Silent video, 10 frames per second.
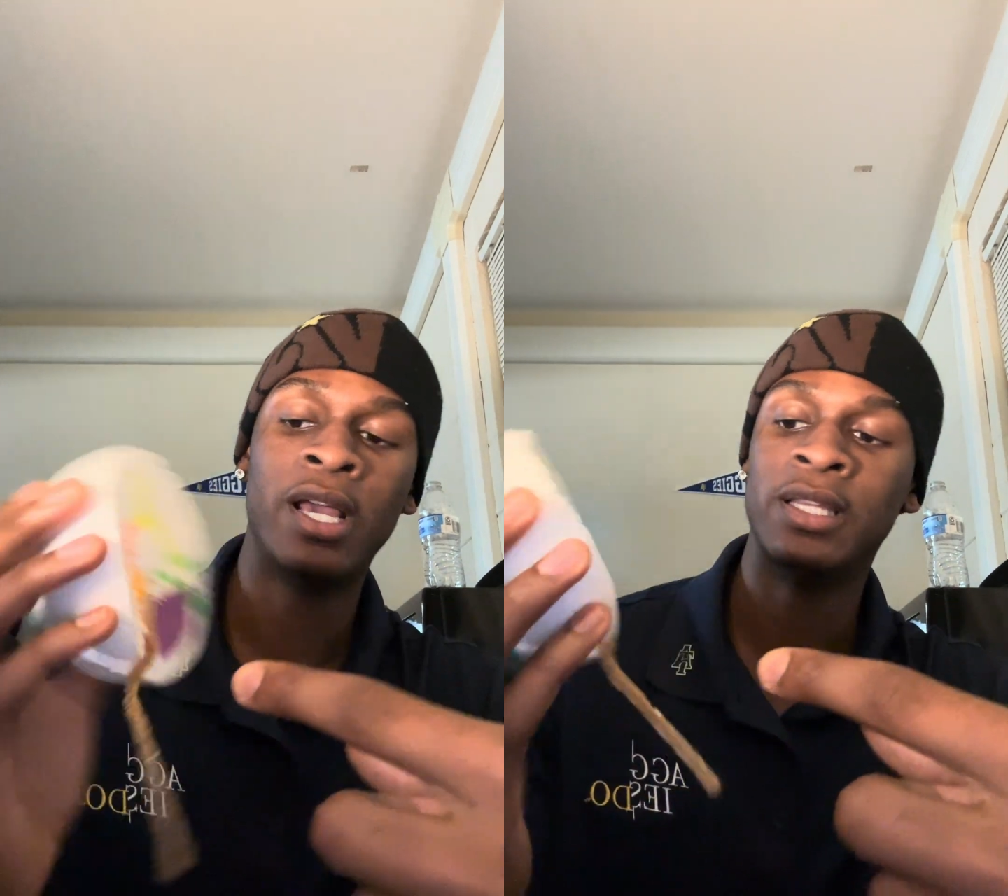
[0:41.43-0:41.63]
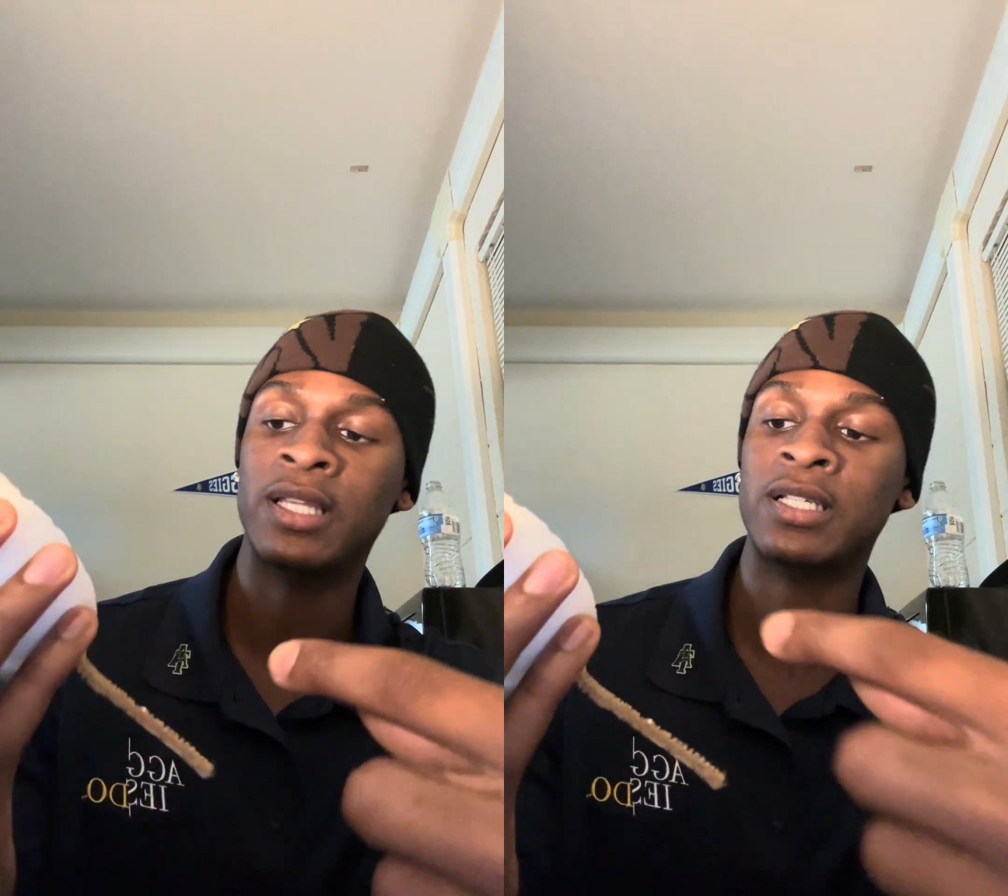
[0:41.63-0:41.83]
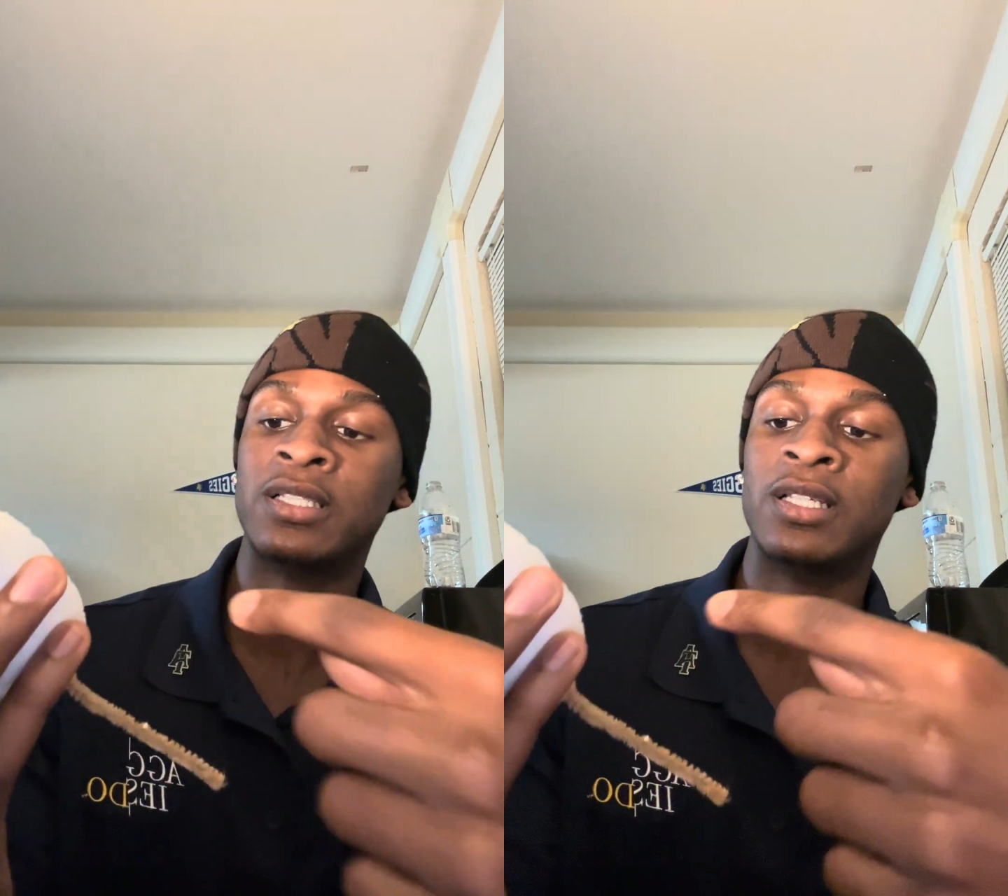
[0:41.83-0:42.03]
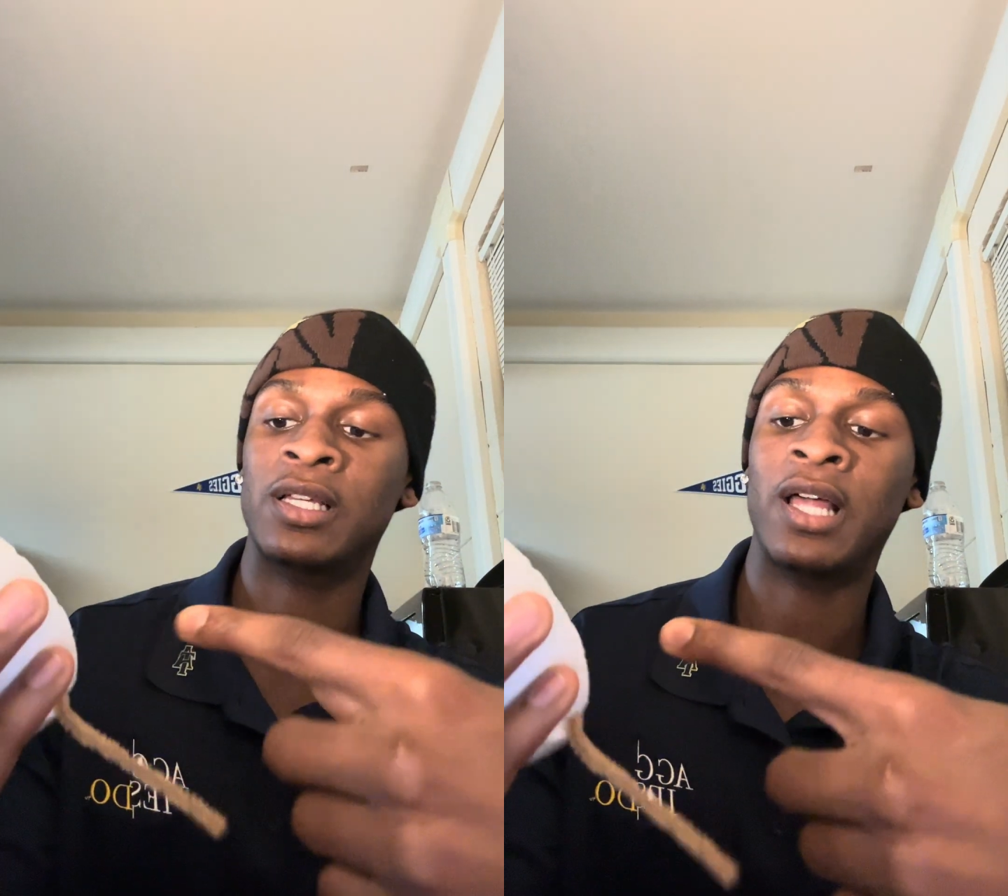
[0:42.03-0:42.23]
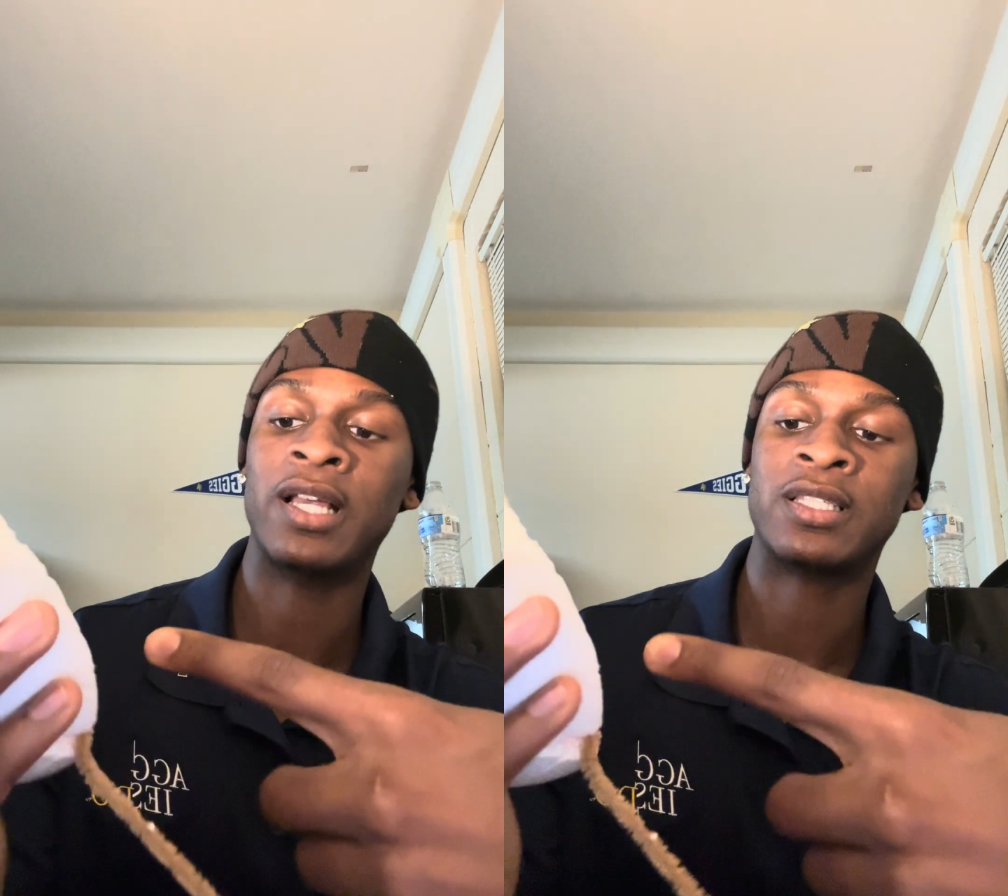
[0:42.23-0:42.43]
that this is the
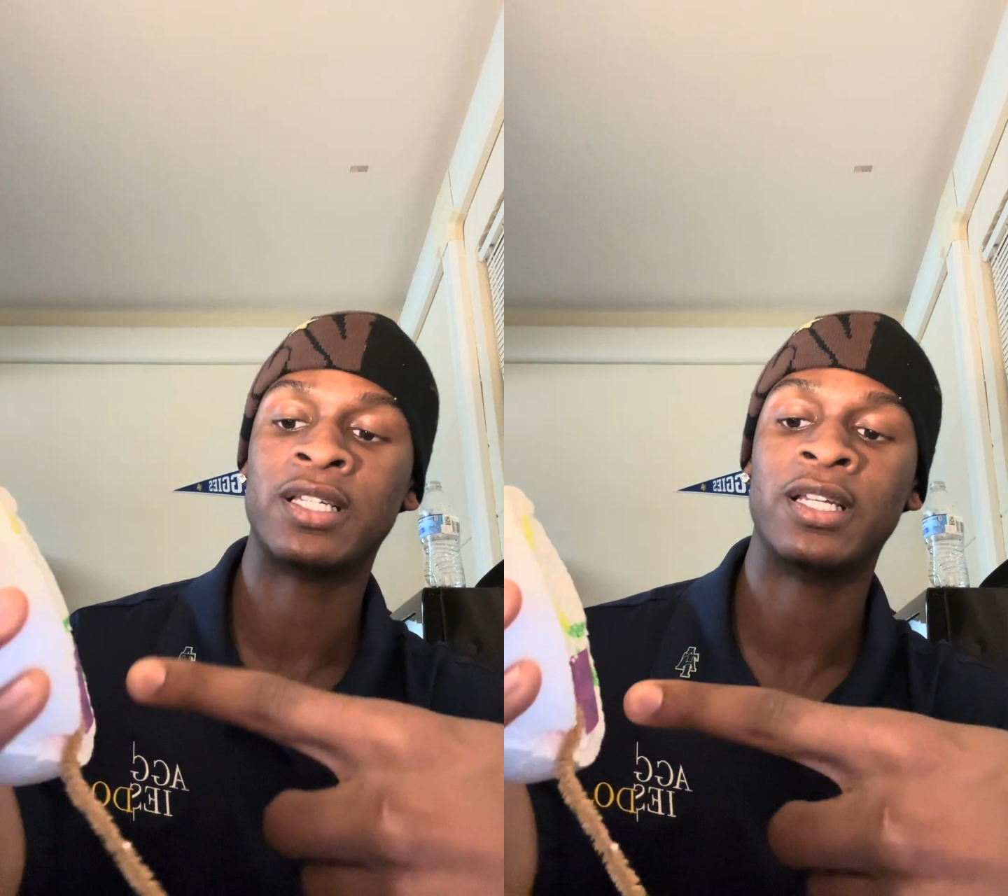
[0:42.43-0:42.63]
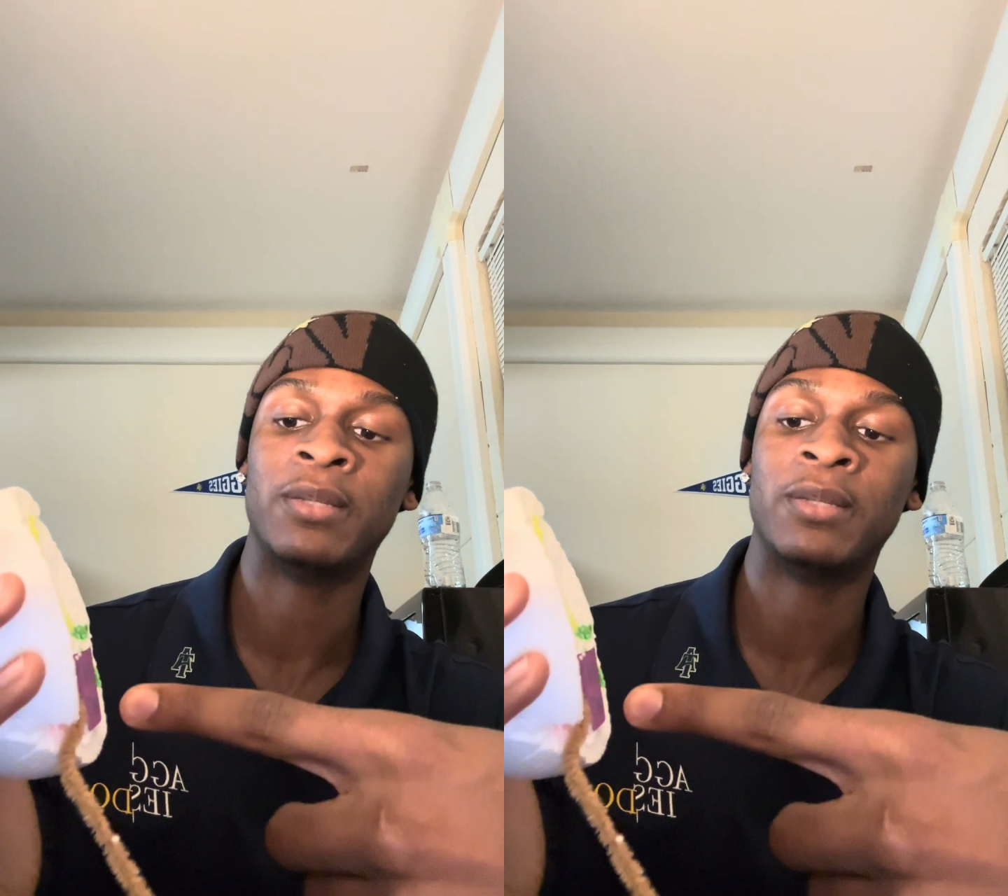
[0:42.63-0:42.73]
glycine